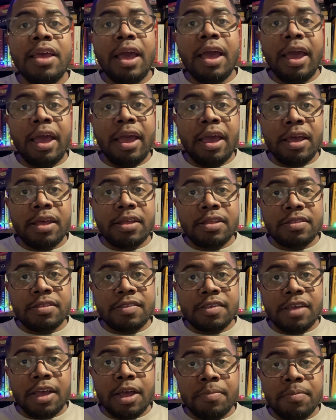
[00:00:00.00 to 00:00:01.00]
and
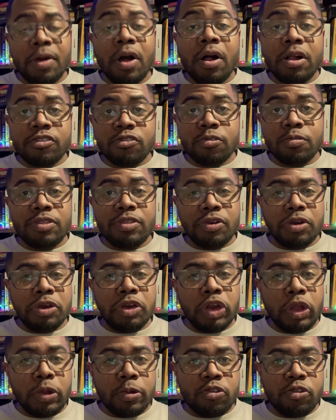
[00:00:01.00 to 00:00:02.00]
also they're
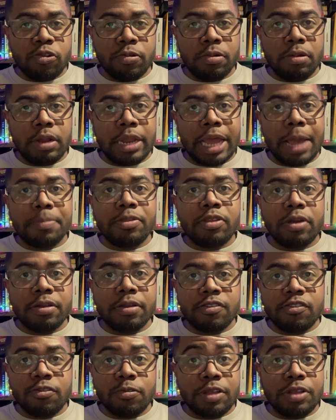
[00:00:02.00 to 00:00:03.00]
neutral
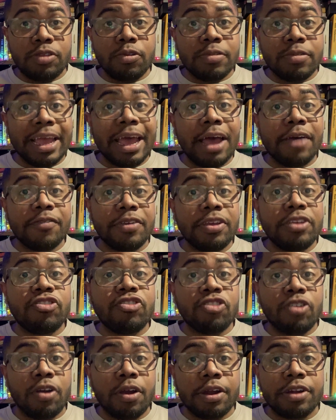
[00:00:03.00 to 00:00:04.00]
leptons, so they don't have a
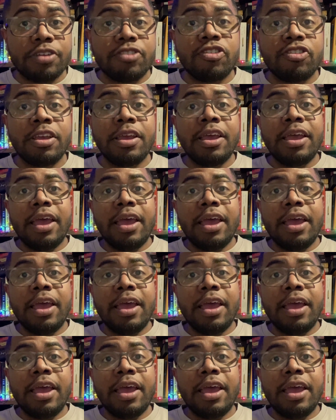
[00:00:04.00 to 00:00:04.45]
charge.